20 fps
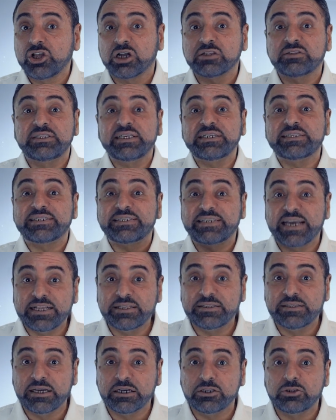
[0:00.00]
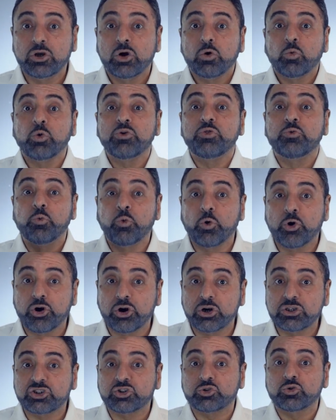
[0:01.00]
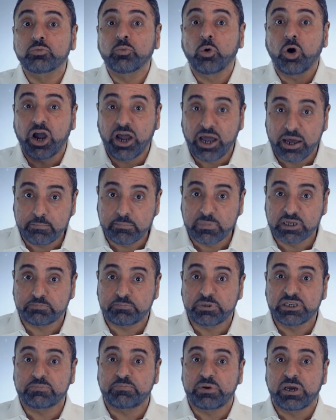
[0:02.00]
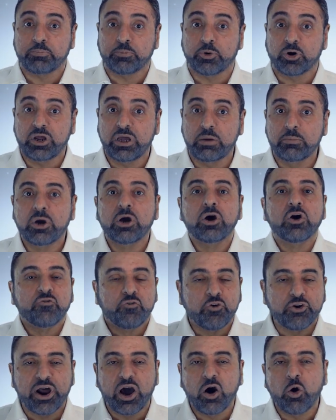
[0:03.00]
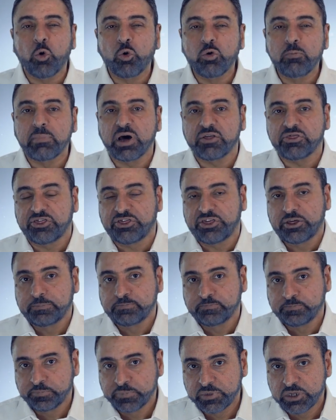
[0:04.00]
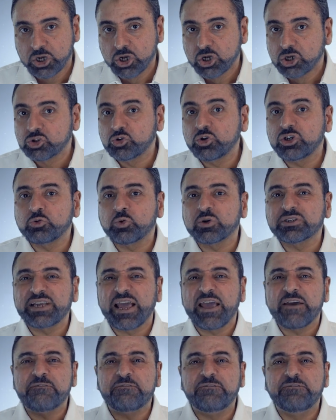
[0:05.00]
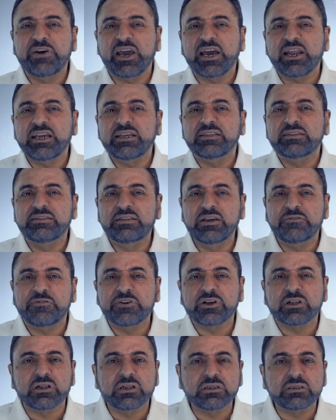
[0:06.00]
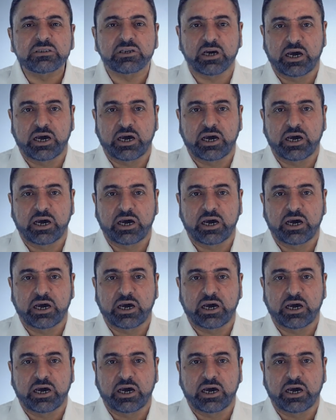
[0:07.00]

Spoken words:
not descended with words to Muhammad, peace be upon him, for a whole month. So it was a very difficult